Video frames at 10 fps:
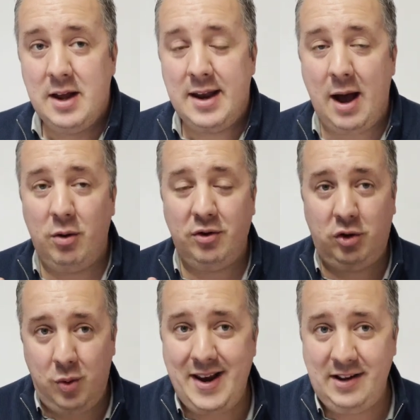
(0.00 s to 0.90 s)
Now,
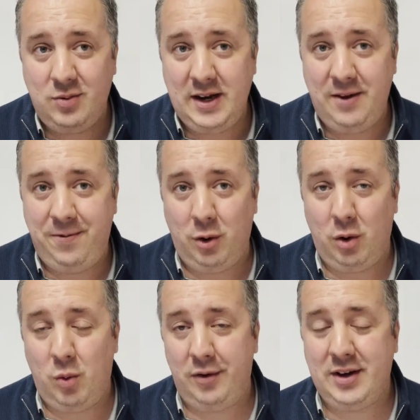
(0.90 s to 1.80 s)

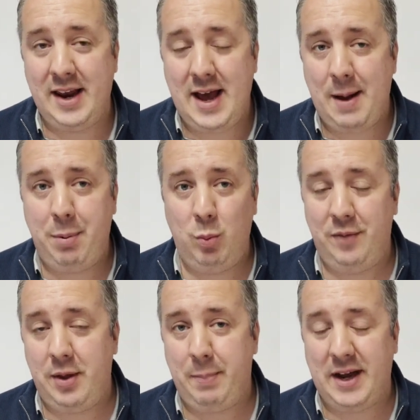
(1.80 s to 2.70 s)
2024, what's going to happen
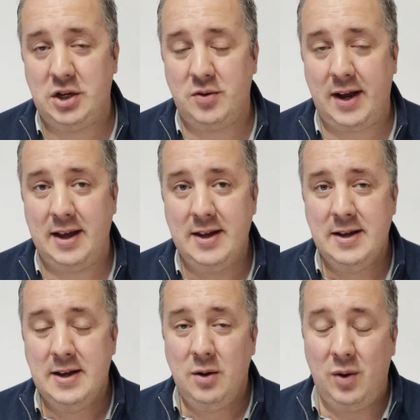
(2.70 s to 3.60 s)
with the base rate?
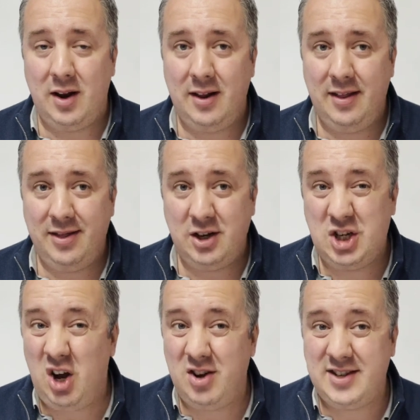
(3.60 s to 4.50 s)
Well, the
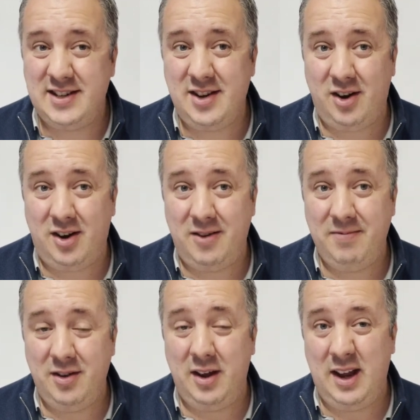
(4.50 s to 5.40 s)
chances are
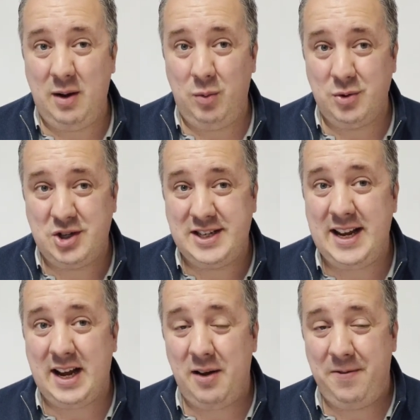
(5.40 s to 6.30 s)
that it will
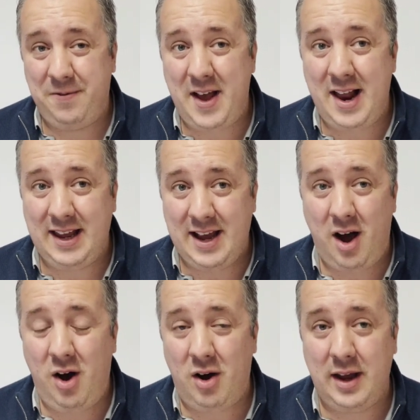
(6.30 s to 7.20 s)
stick fairly
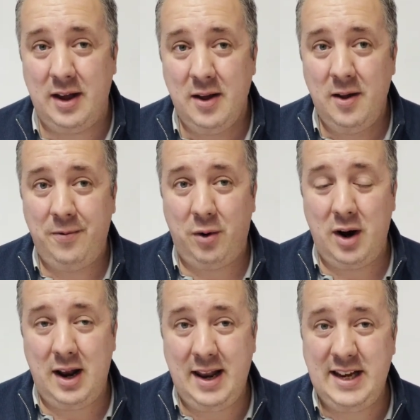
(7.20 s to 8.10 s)
high for
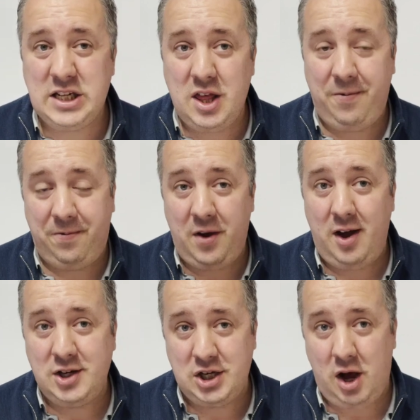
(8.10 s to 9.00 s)
at least the
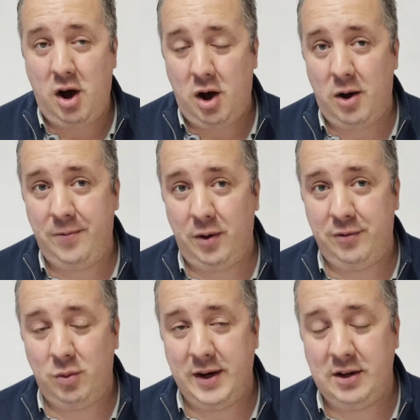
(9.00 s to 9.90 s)
first half of
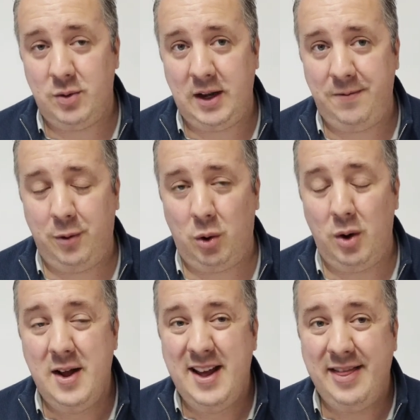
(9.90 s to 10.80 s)
2024.
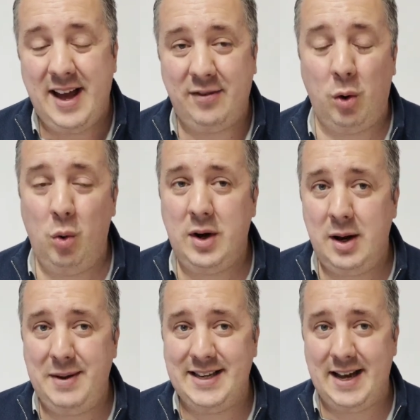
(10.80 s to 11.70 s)
That's all going to
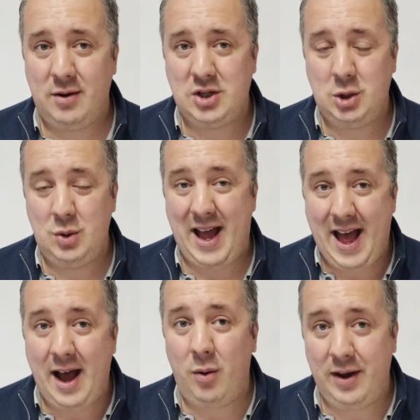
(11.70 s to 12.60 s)
be down to
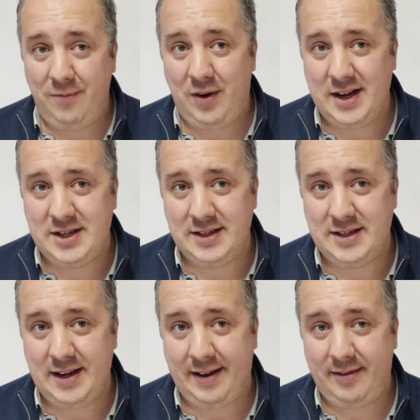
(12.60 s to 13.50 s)
how inflation
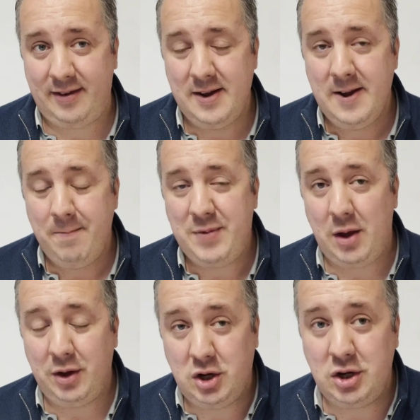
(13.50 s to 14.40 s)
sits. Now,
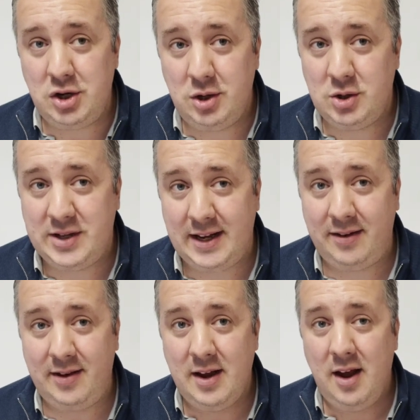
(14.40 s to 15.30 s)
the good news
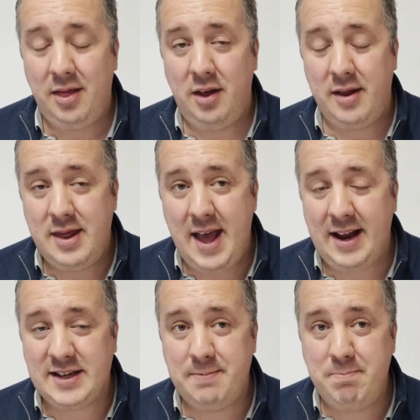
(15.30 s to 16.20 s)
is that
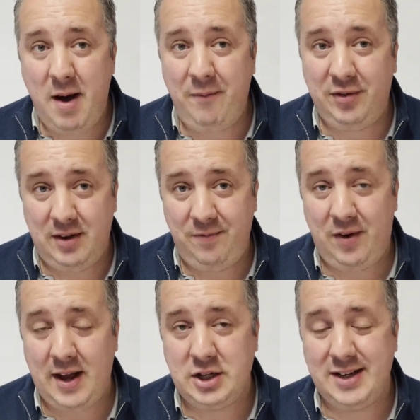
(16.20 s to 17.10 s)
next month's
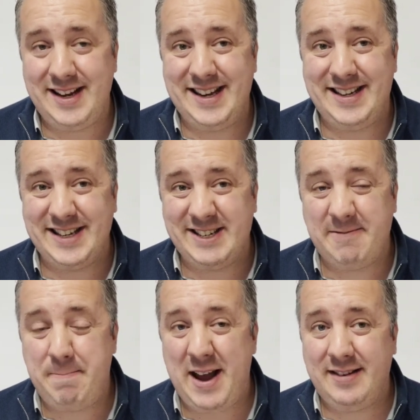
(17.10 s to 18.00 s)
inflation is
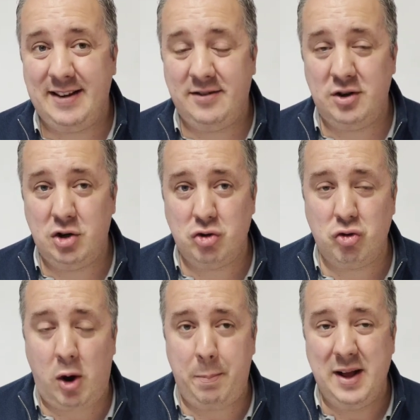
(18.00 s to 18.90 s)
expected to
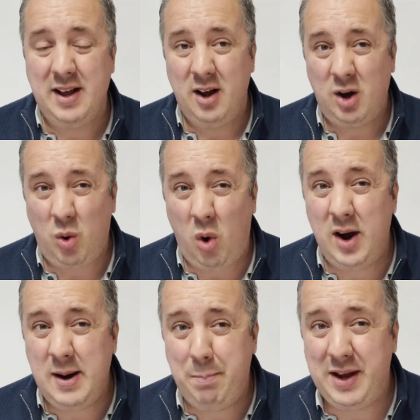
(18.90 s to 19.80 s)
drop
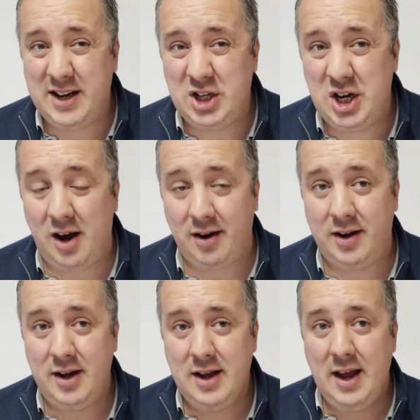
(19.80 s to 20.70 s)
quite a big
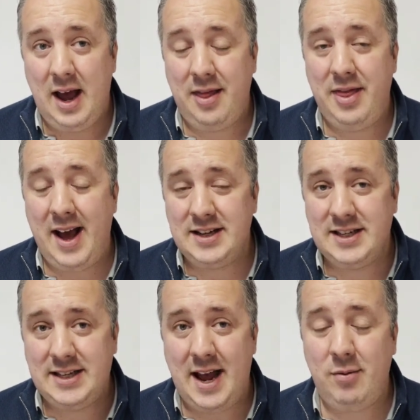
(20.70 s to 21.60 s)
chunk. And
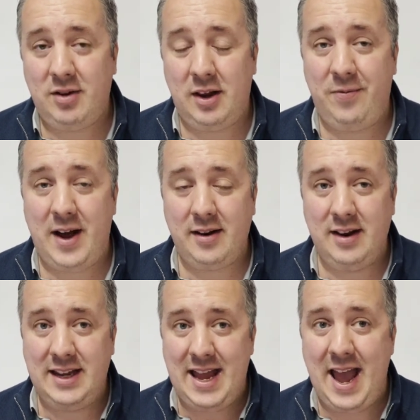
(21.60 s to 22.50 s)
that's down to the fact that
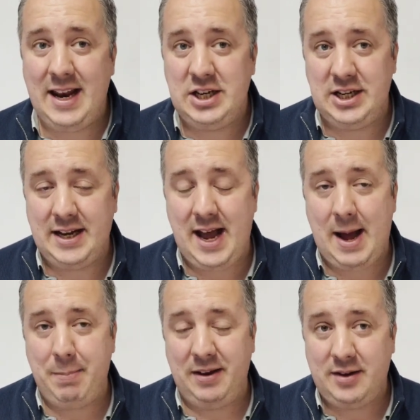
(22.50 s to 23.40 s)
the energy
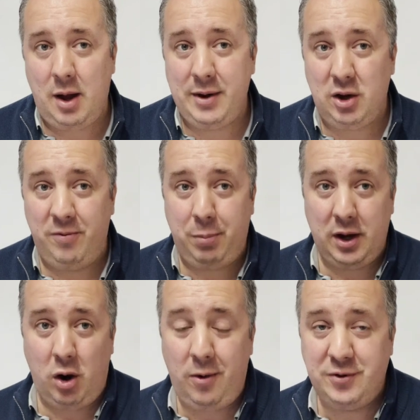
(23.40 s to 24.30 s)
cap is coming off by
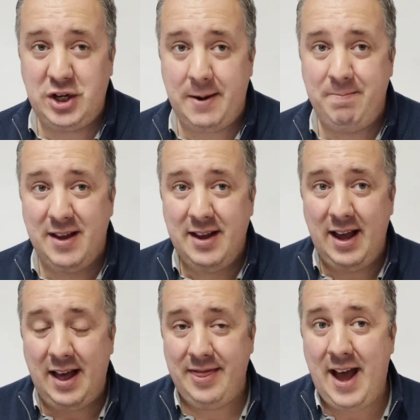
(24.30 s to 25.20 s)
Ofgem
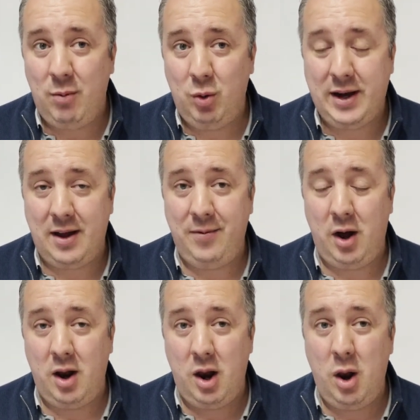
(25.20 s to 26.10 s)
and that will give
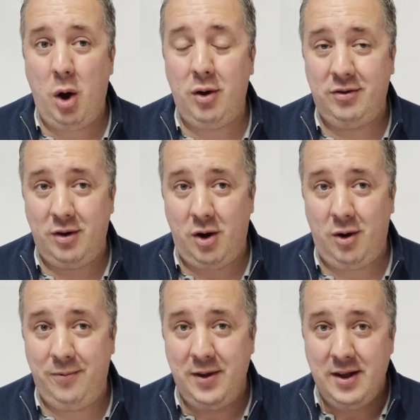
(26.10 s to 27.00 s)
a lot
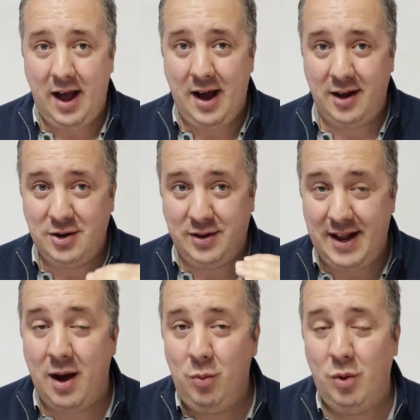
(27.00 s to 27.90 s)
of uh,
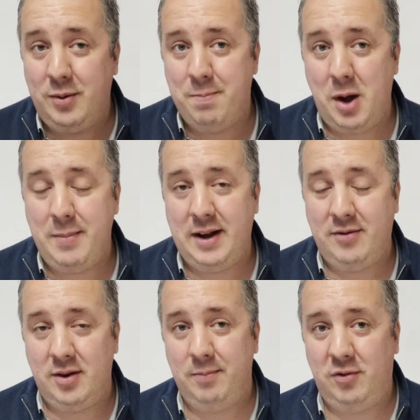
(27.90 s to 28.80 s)
downward
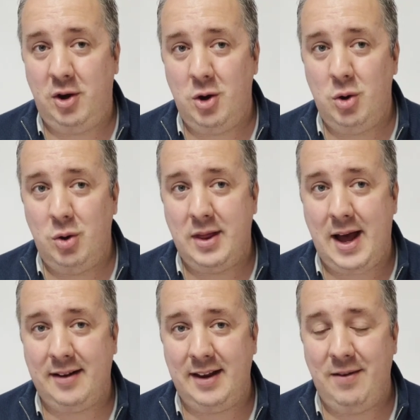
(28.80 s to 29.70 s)
momentum to
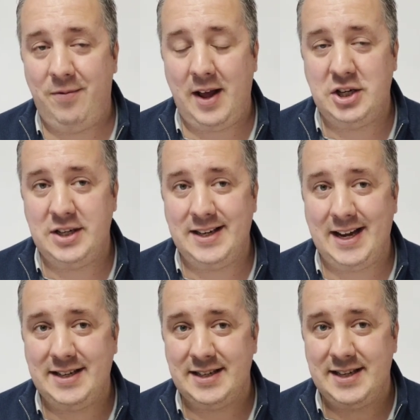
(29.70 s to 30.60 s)
that inflation
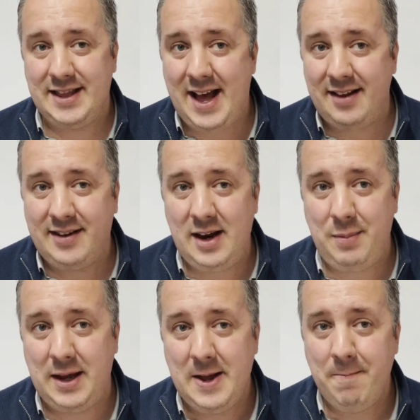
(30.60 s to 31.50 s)
data. So that's going to
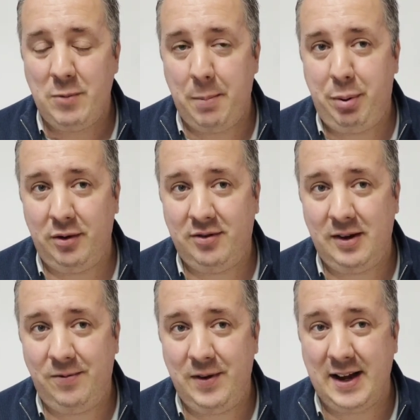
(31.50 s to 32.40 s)
be a
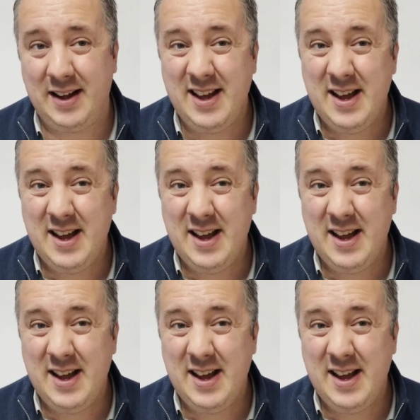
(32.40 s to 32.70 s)
positive thing.